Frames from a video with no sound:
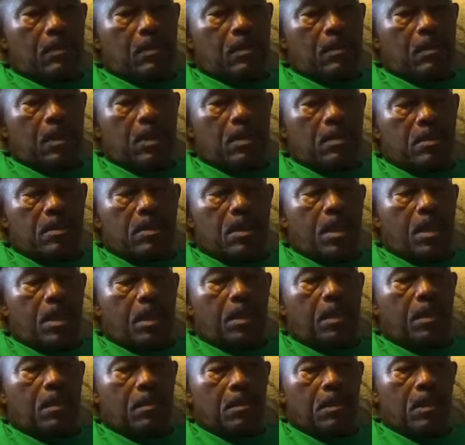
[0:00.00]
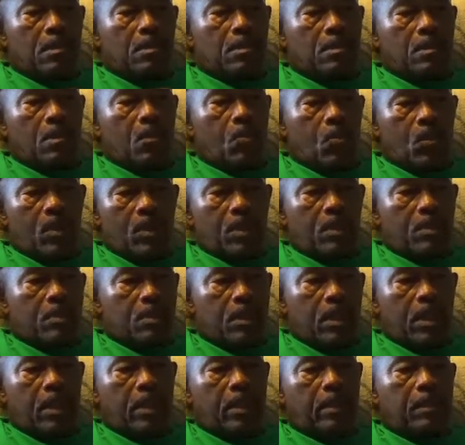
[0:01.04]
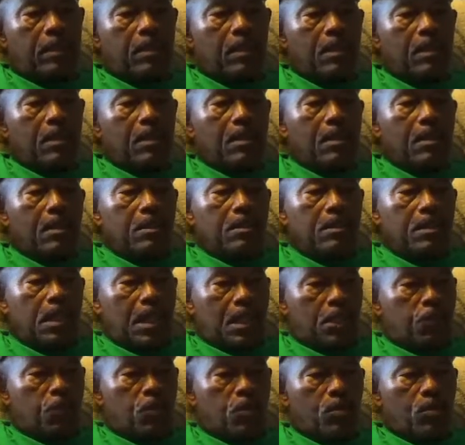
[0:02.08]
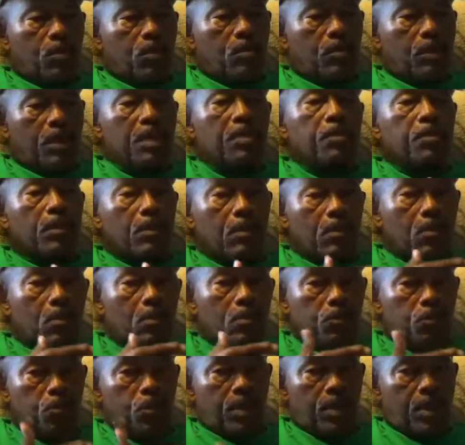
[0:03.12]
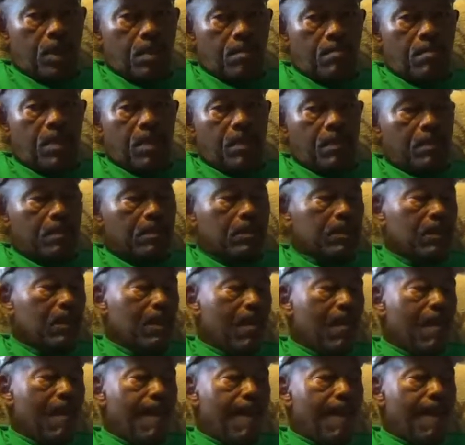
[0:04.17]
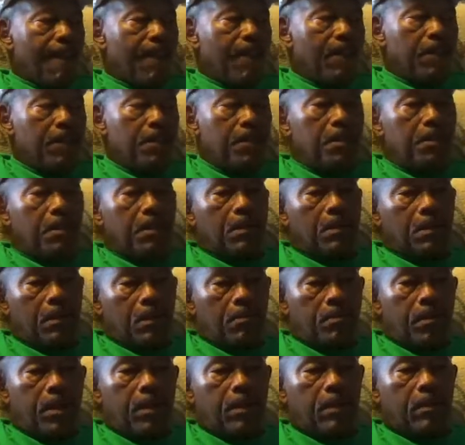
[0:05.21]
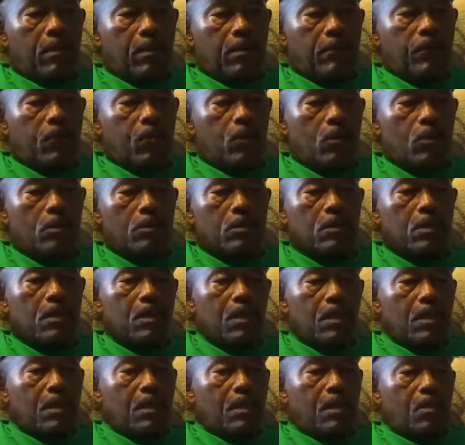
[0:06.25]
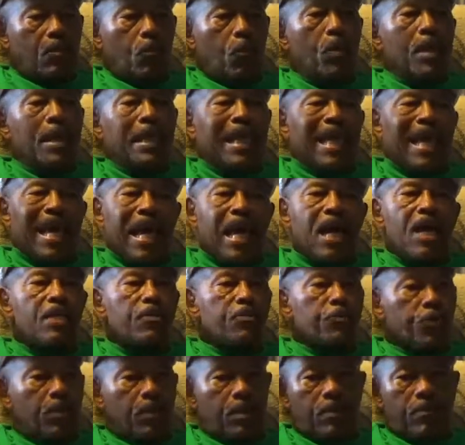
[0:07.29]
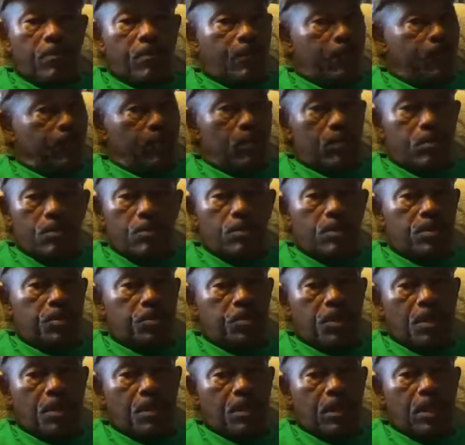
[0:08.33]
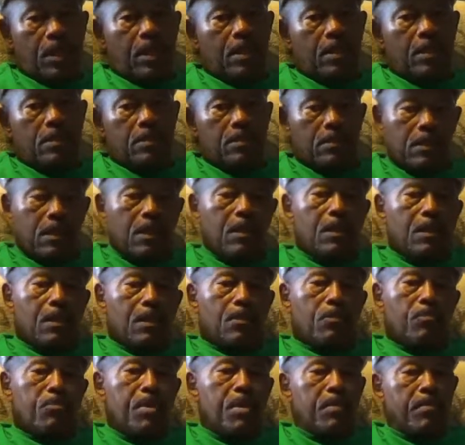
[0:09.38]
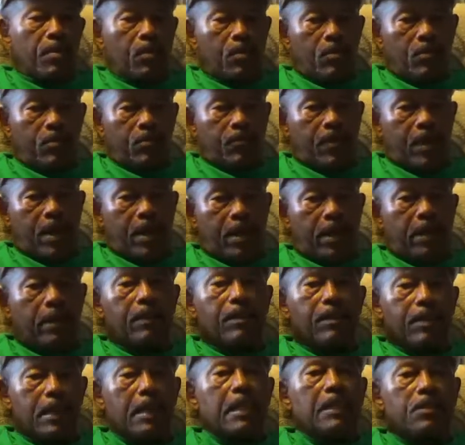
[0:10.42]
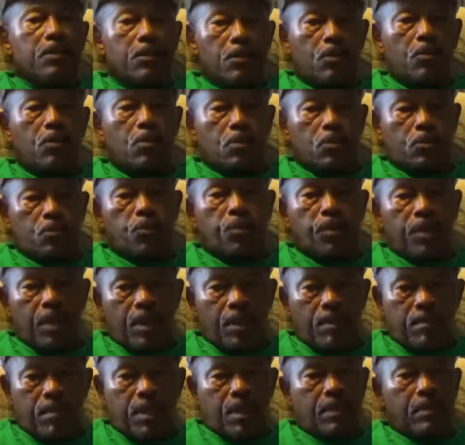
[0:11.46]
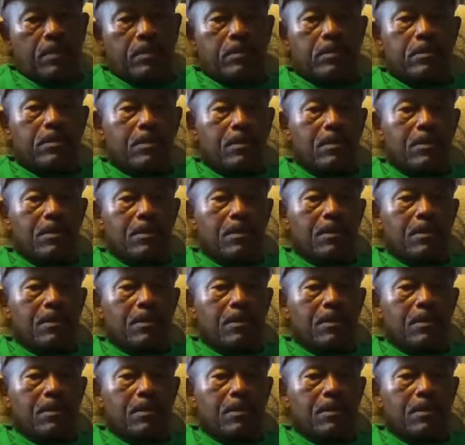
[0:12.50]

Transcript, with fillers: than saying that someone has had sexual intercourse with their mothers. Here in America, of course, we casually refer to each other as people who've had intercourse with their mothers.